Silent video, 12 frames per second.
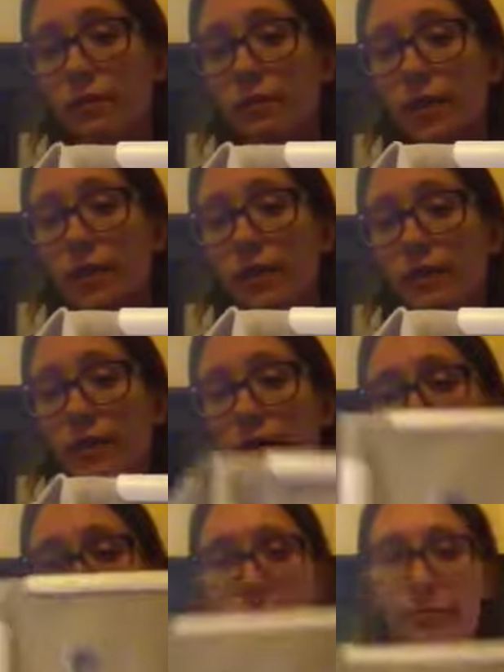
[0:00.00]
Let's go.
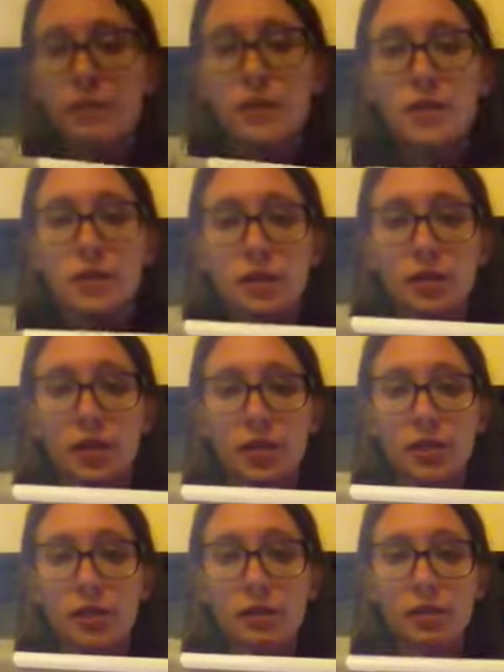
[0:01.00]
He's
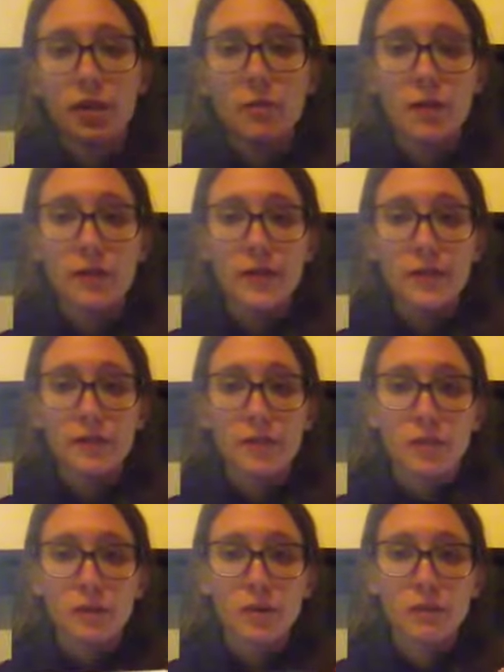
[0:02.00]
cute. I brought this
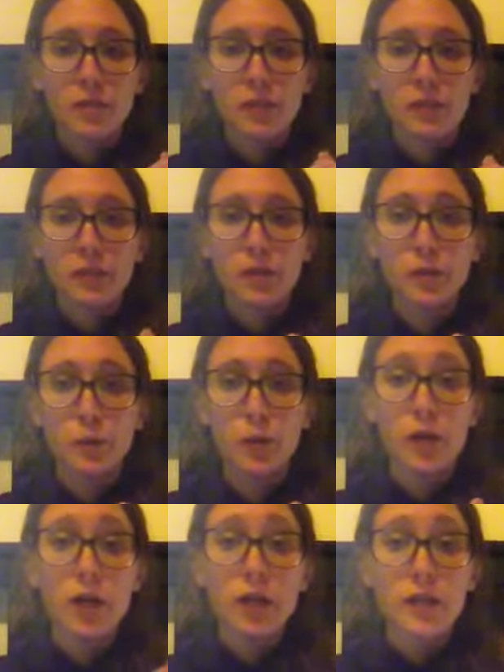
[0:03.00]
one with me to
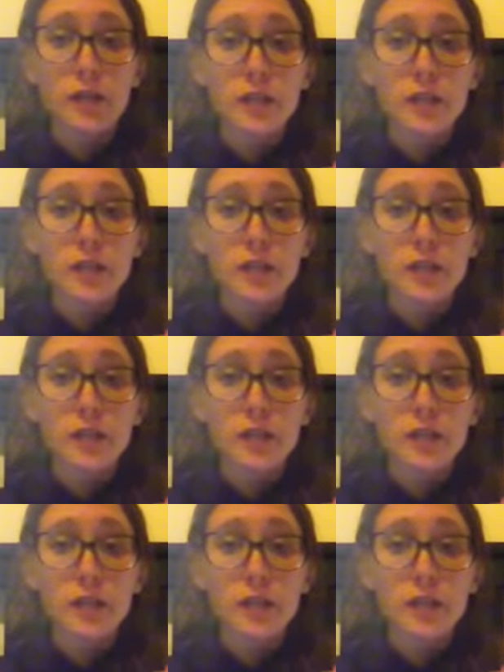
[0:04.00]
work